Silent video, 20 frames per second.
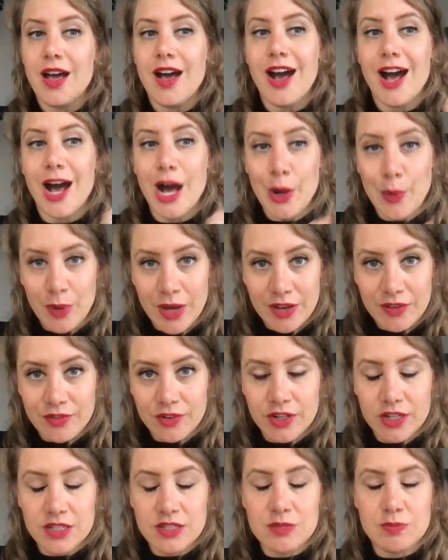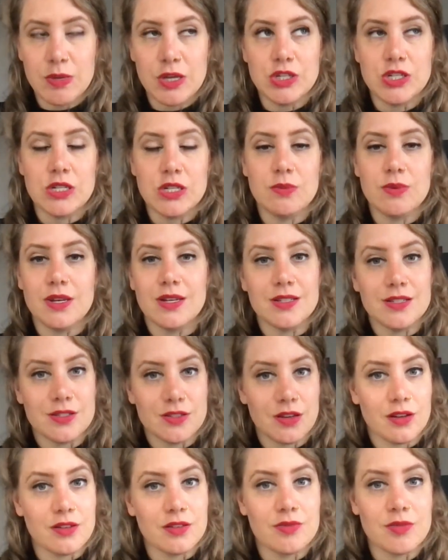However, especially when it's
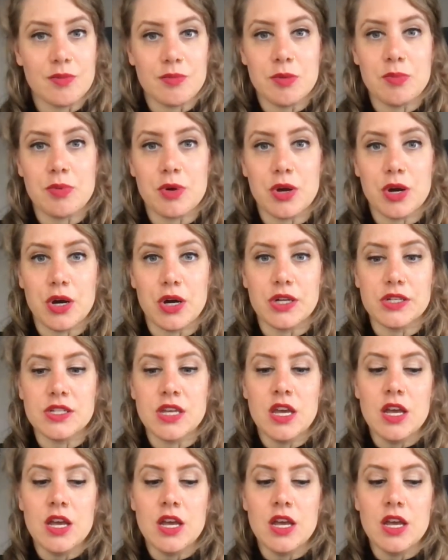dogs from abroad,